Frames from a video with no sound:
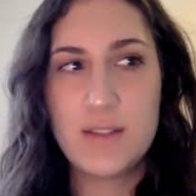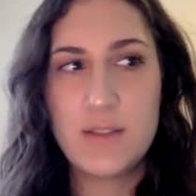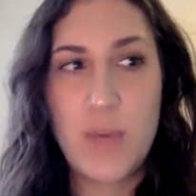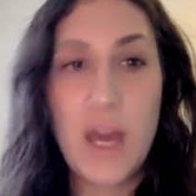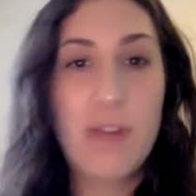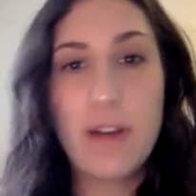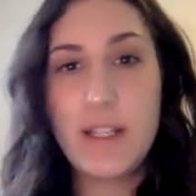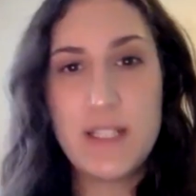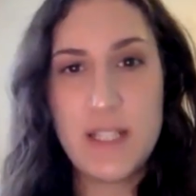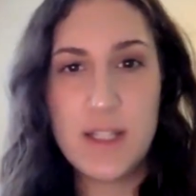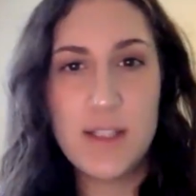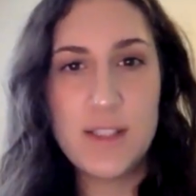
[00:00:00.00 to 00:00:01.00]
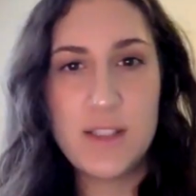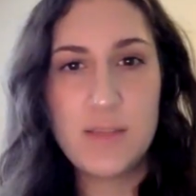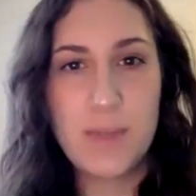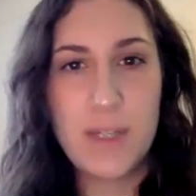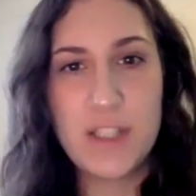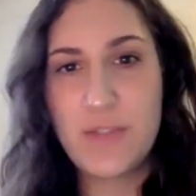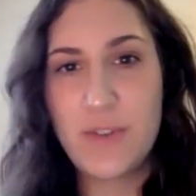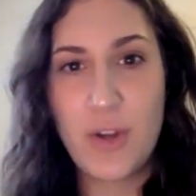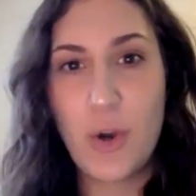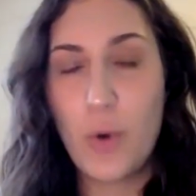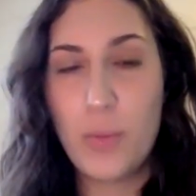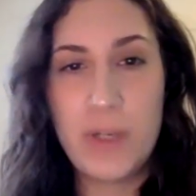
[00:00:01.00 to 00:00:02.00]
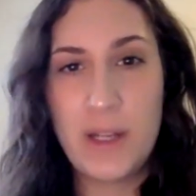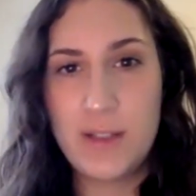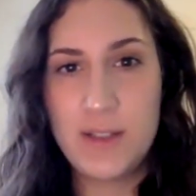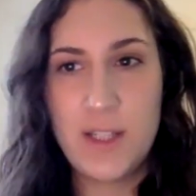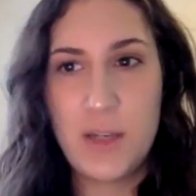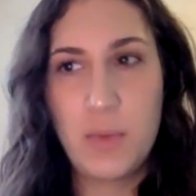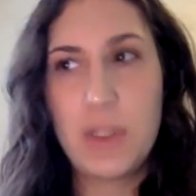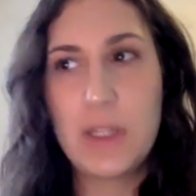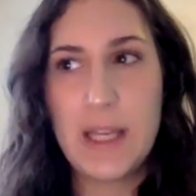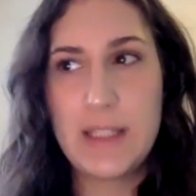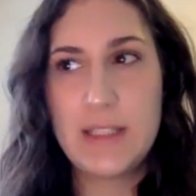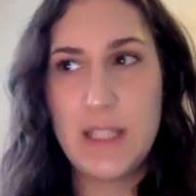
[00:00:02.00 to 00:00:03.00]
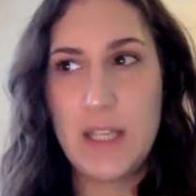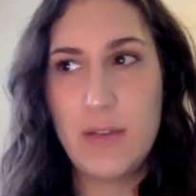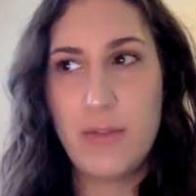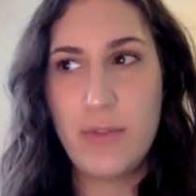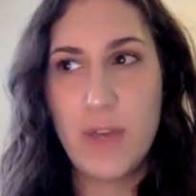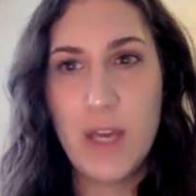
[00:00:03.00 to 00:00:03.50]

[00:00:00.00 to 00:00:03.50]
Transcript: we have ideas, but it's very open ended, and we'd like to give